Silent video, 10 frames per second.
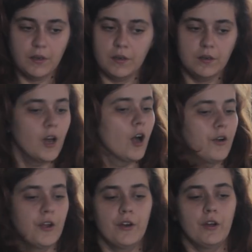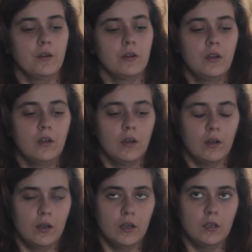No.
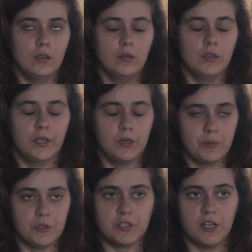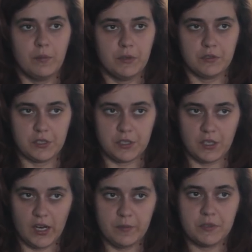Inputs cannot be used as
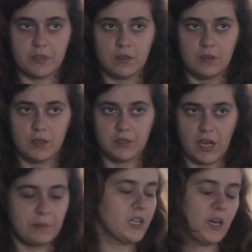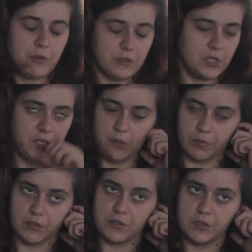types, and types cannot be used as
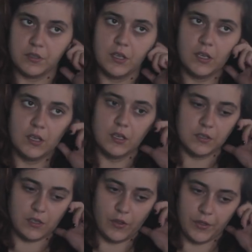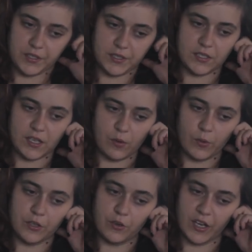inputs. So this is like
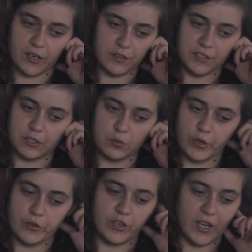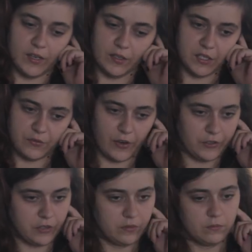what you get. This is what you get in this
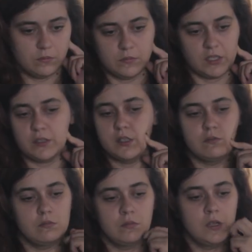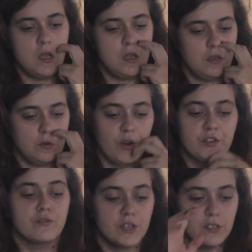function. That's it. What
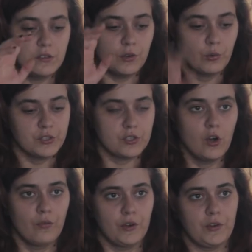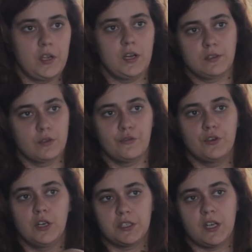you need to resolve your thing. So if
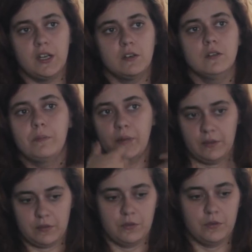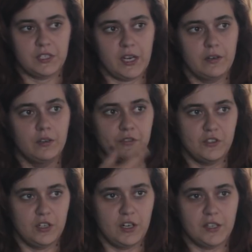you need a title, do a title. If
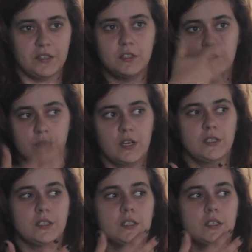you need an ID, do an ID.